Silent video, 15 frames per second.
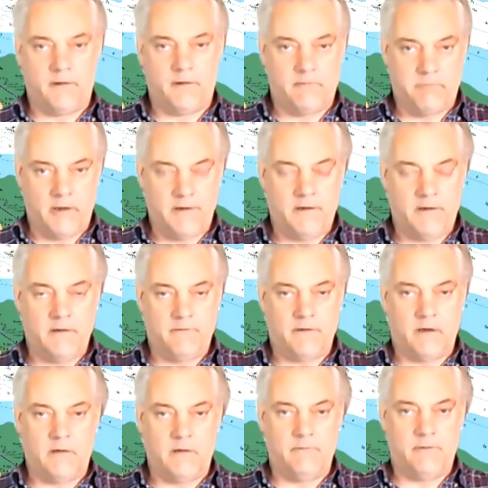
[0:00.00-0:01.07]
there's plenty of
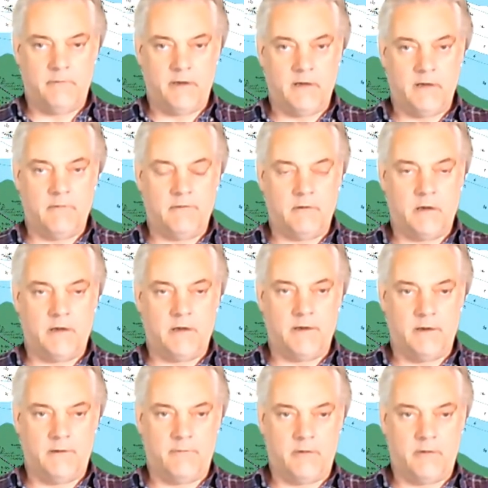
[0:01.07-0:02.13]
time to be able to iron
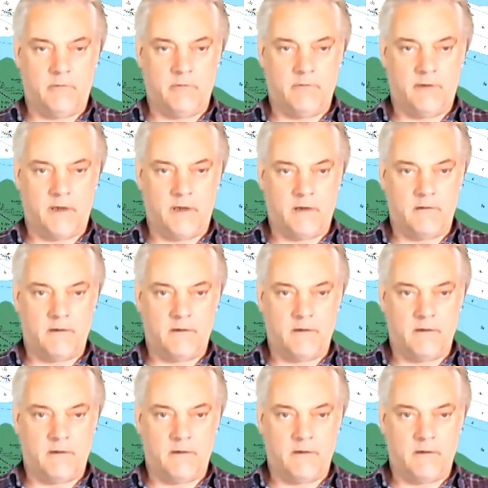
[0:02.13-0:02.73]
those problems out.